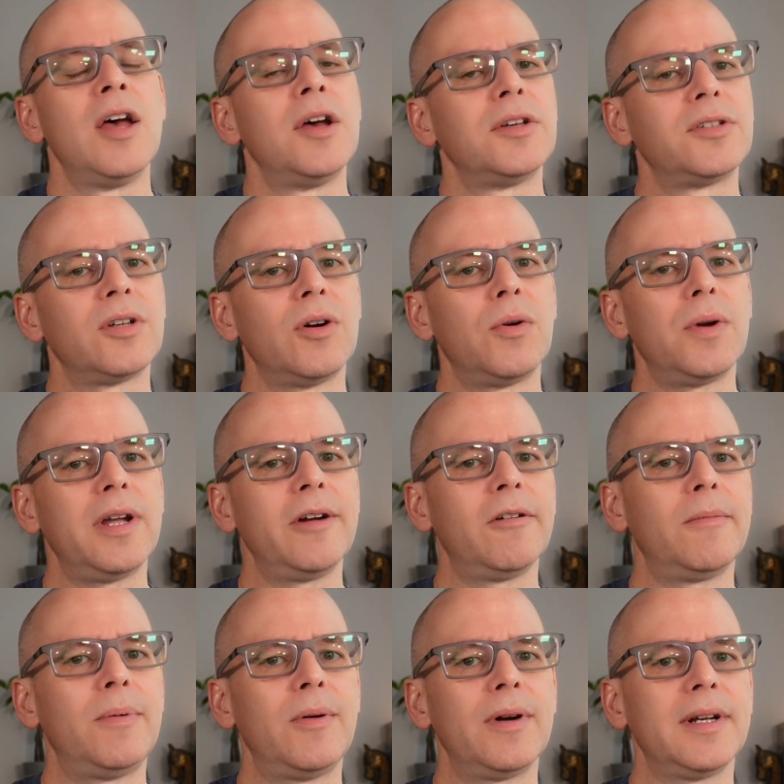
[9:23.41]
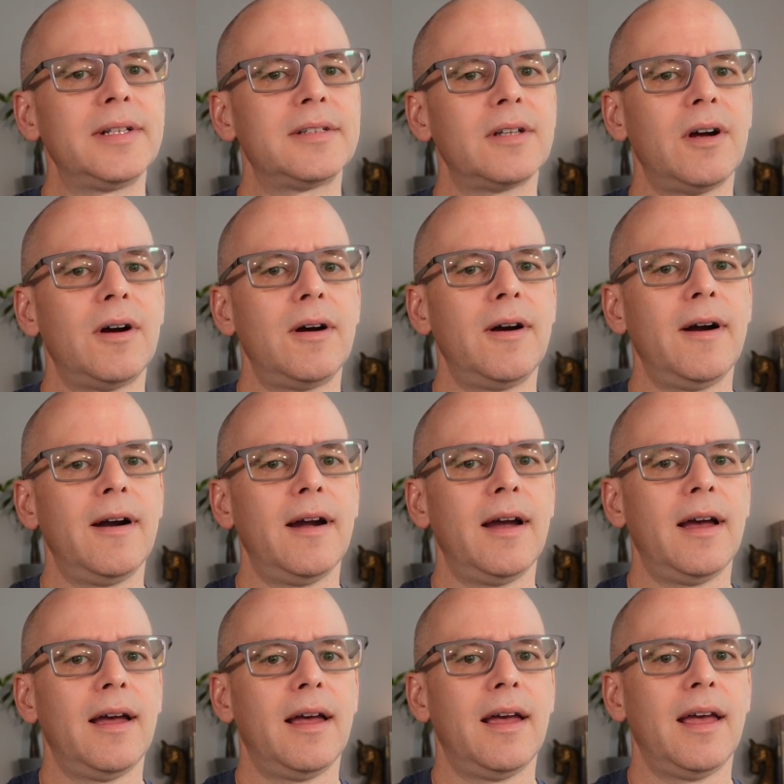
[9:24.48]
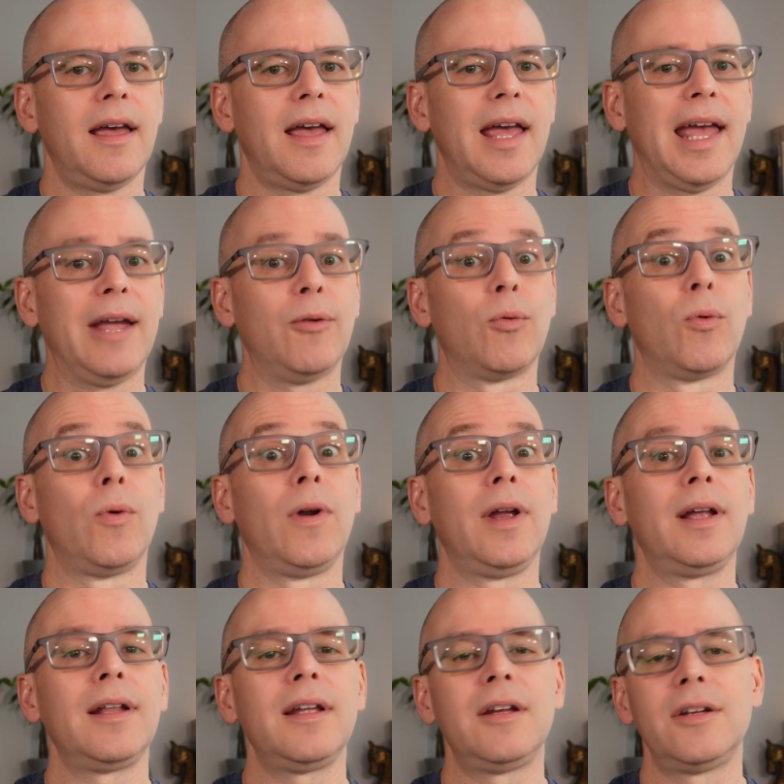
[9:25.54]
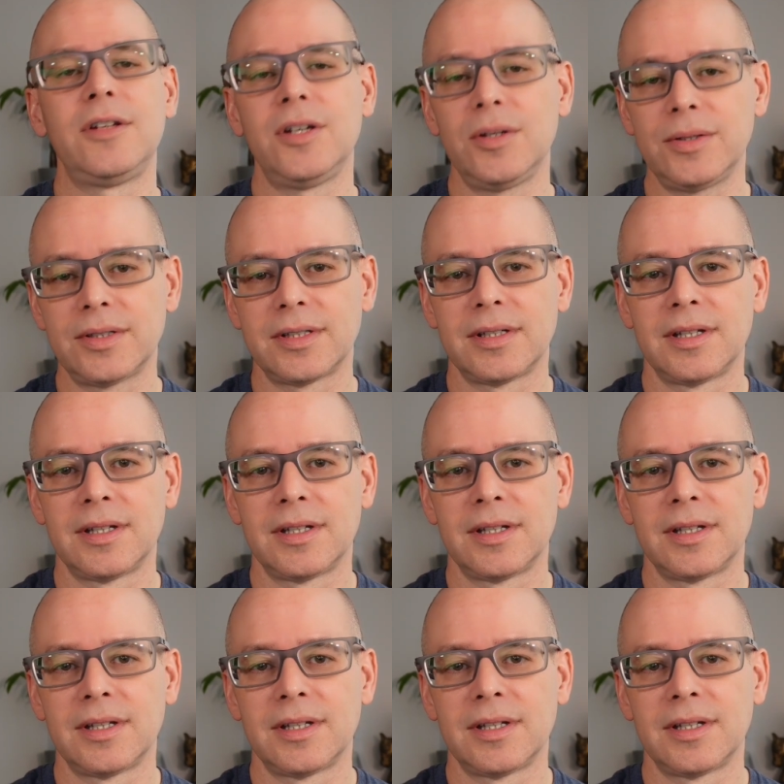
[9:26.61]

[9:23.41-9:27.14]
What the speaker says: So hero points are a really good use